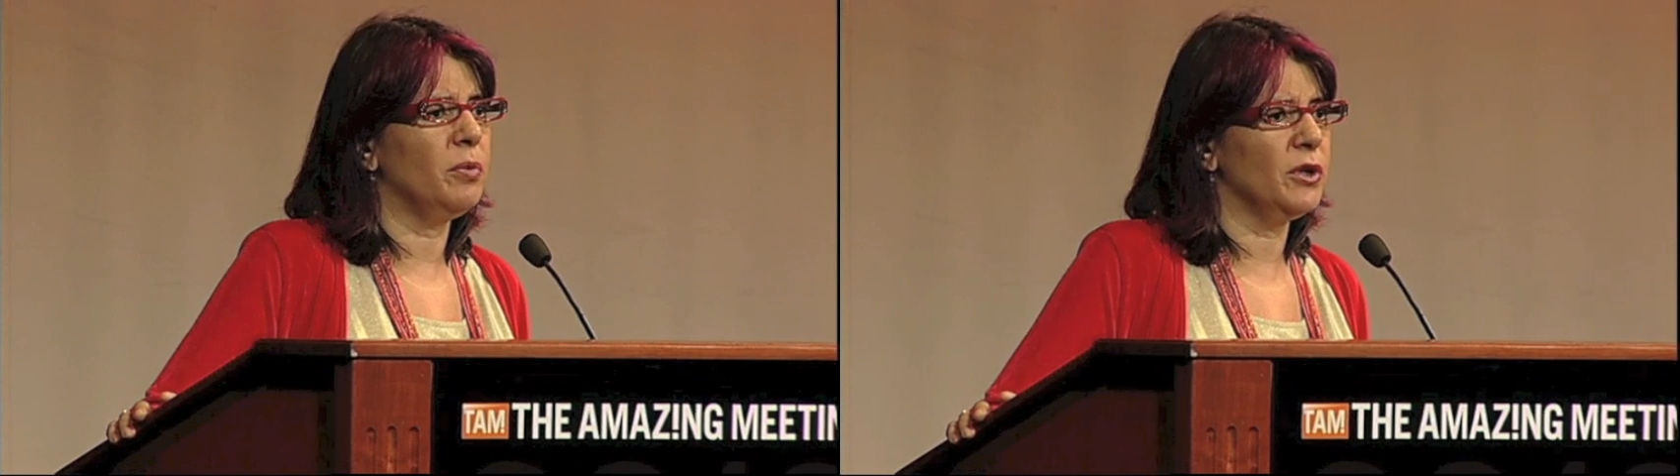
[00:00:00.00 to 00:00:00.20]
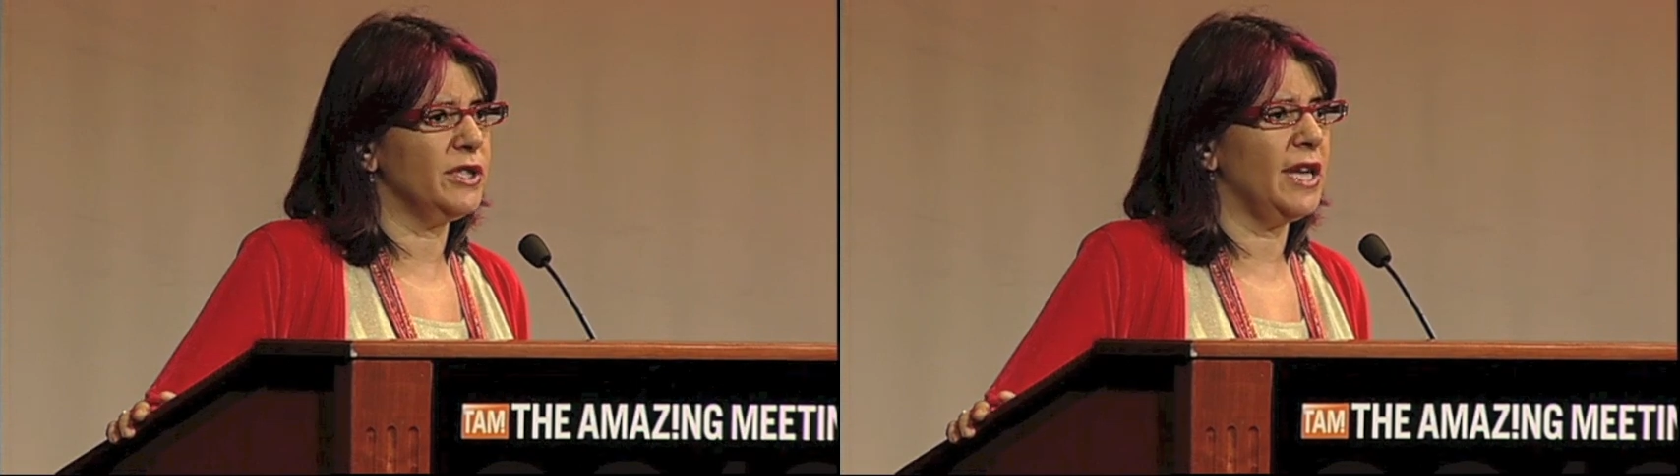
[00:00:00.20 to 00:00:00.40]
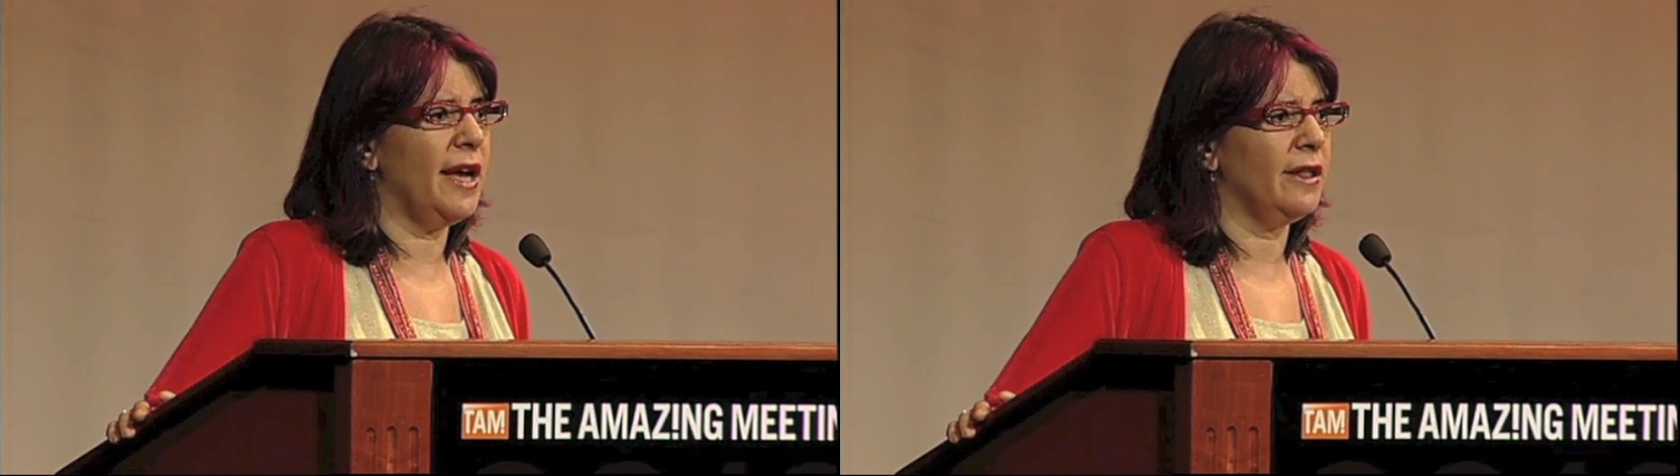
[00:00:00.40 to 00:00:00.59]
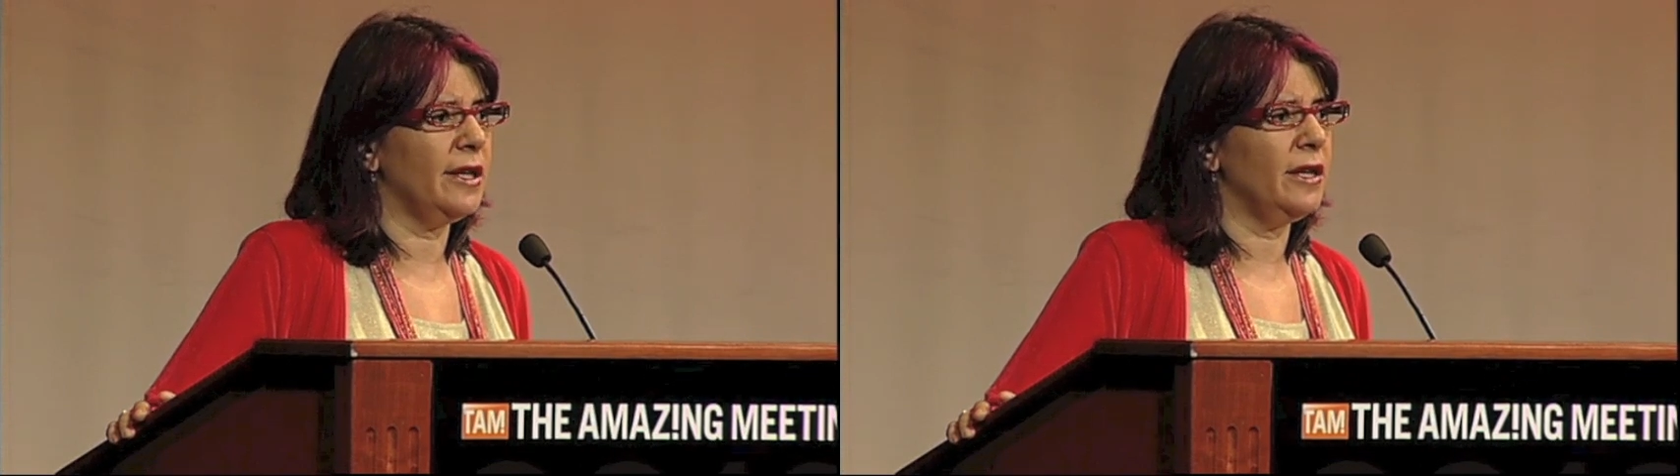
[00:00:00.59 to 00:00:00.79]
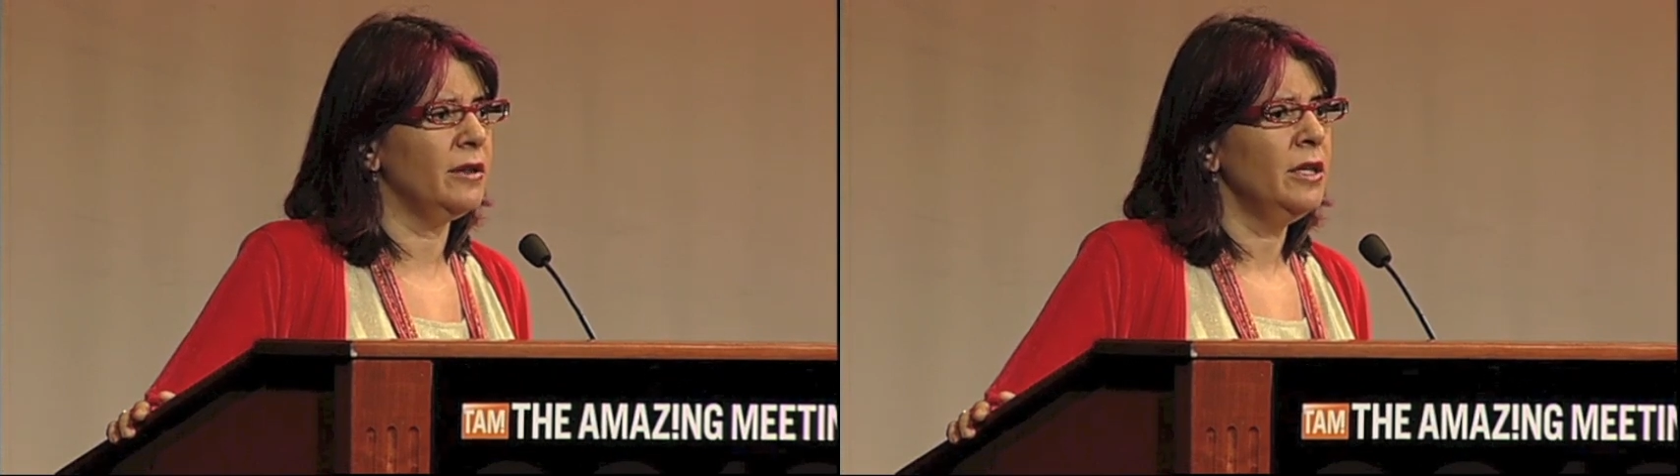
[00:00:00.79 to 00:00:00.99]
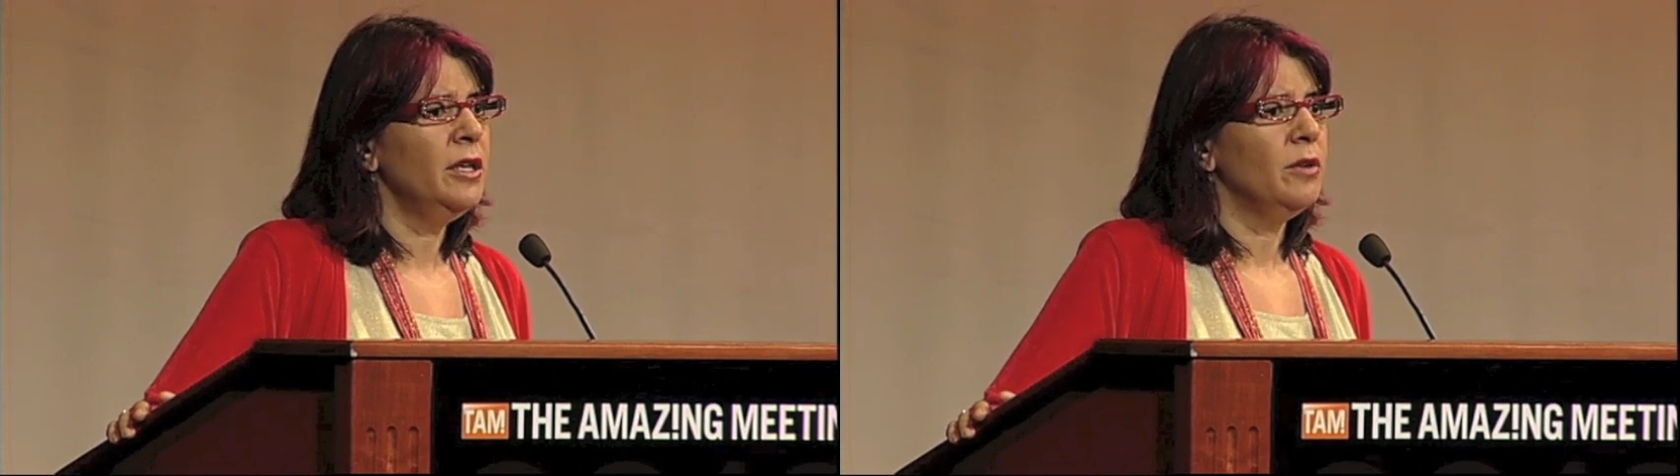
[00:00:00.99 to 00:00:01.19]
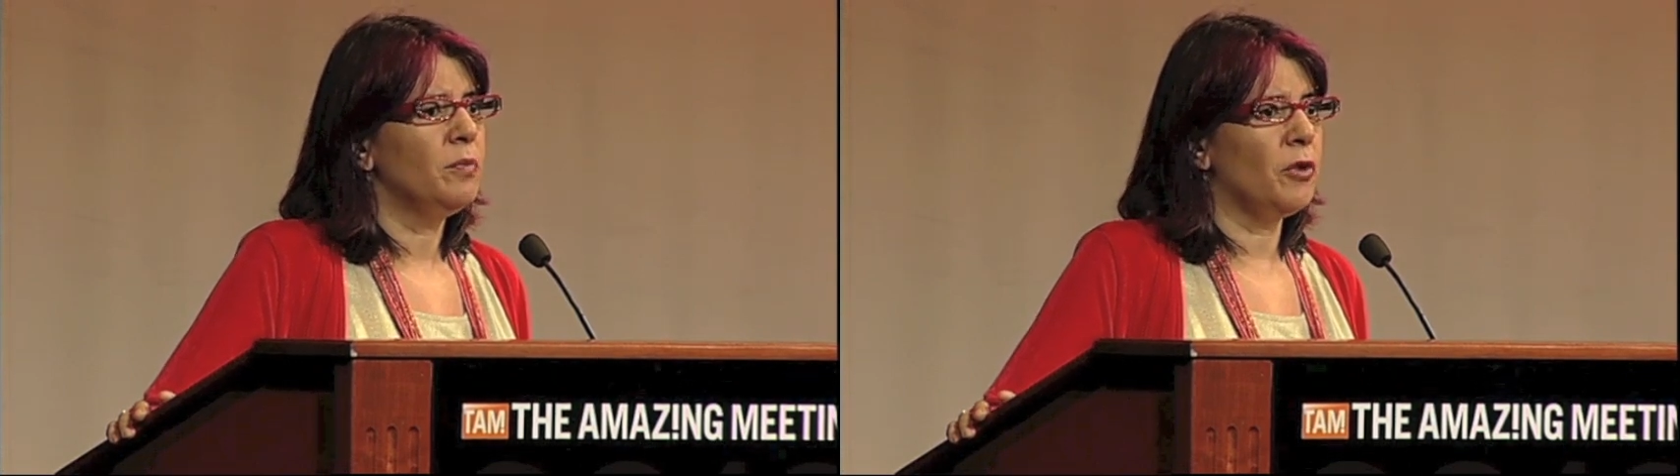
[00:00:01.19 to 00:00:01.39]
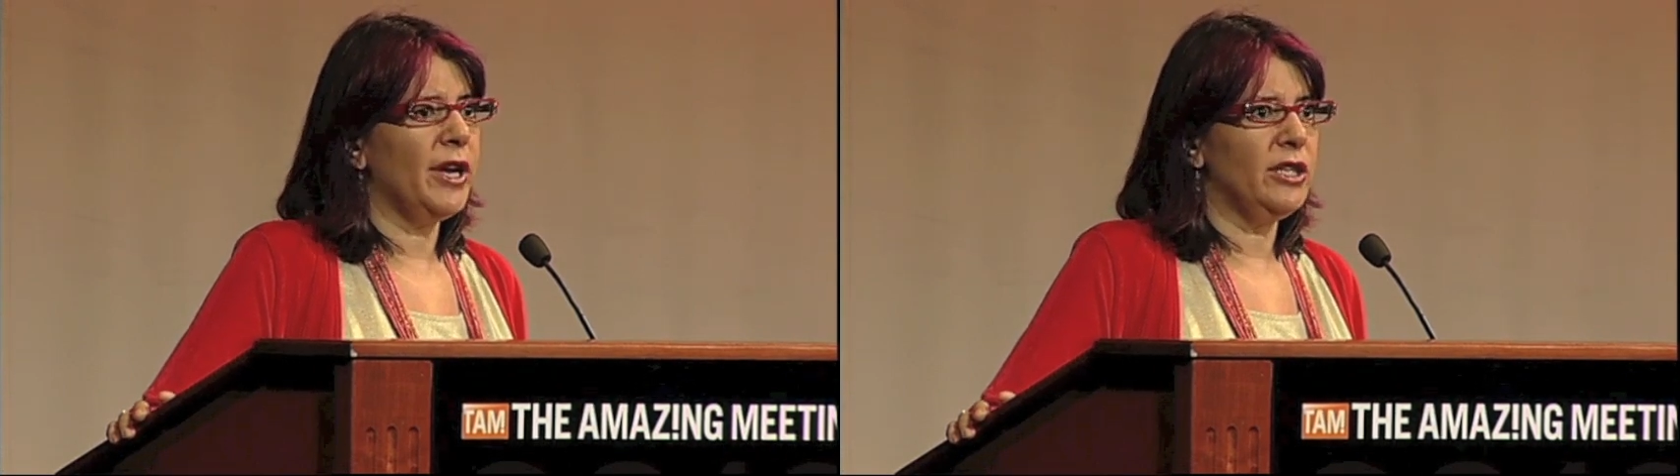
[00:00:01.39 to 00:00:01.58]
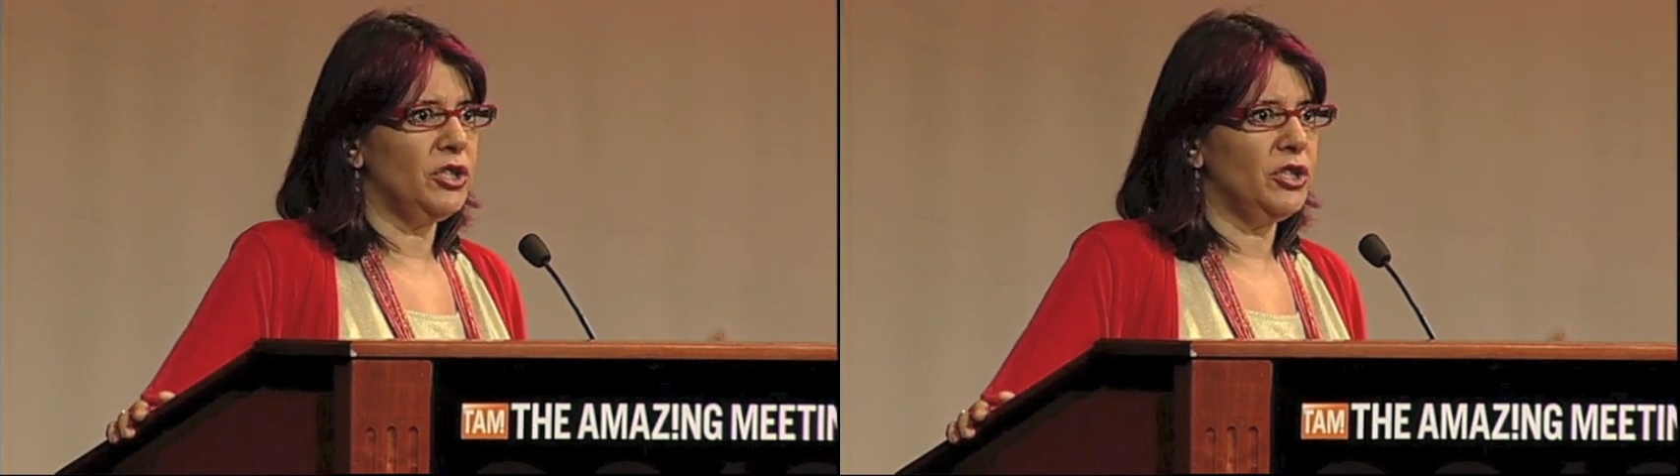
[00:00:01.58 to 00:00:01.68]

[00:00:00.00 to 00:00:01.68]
personality, brain